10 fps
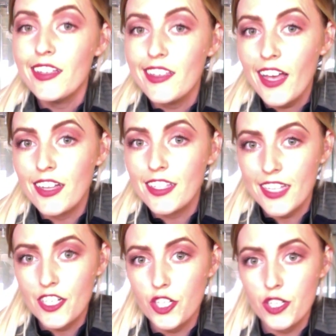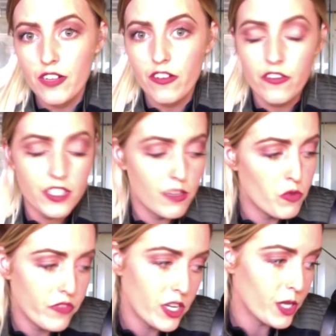Yeah, stay tuned. I've obviously got more
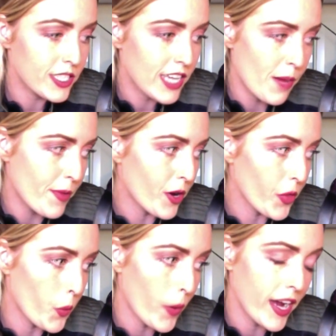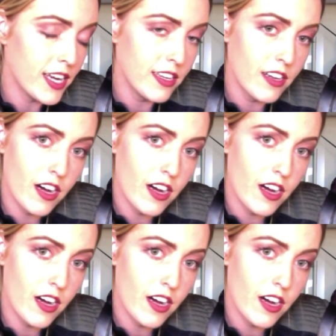videos coming on the way.